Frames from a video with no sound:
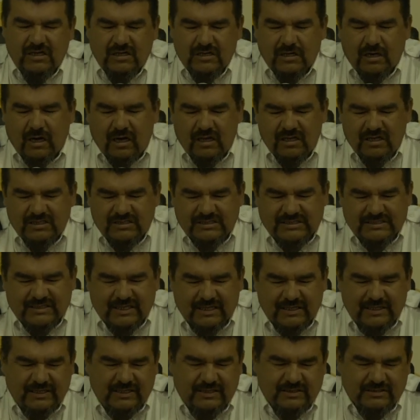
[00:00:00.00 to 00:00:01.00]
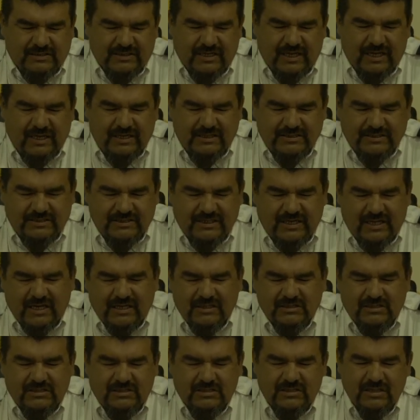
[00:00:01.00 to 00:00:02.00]
college studies,
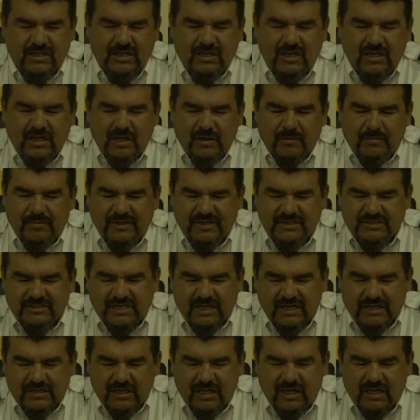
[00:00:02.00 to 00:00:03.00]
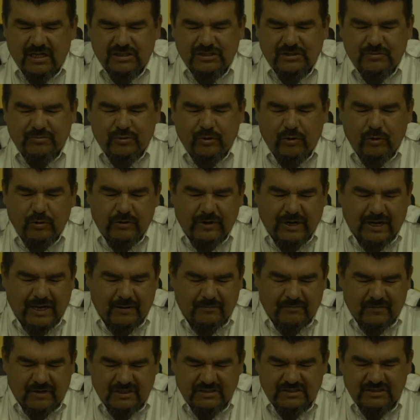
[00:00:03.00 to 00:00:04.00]
ACS police technology
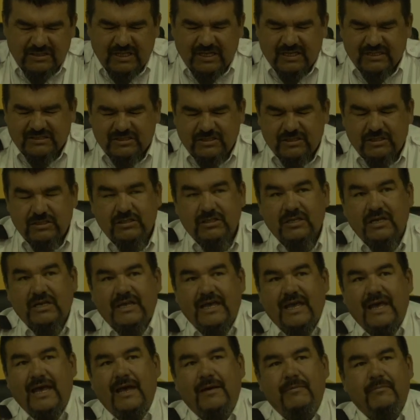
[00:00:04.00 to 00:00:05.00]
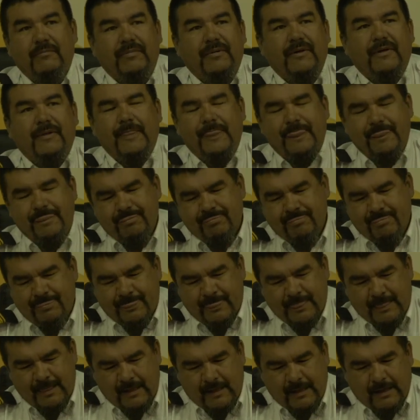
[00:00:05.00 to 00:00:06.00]
program, selection camp.
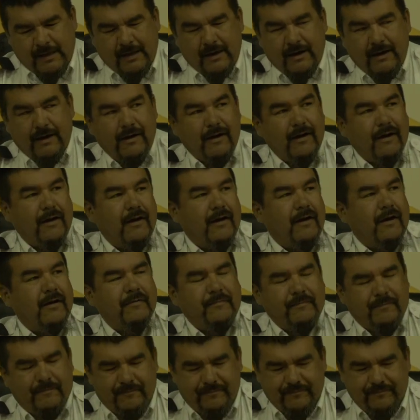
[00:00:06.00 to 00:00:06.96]
Uh,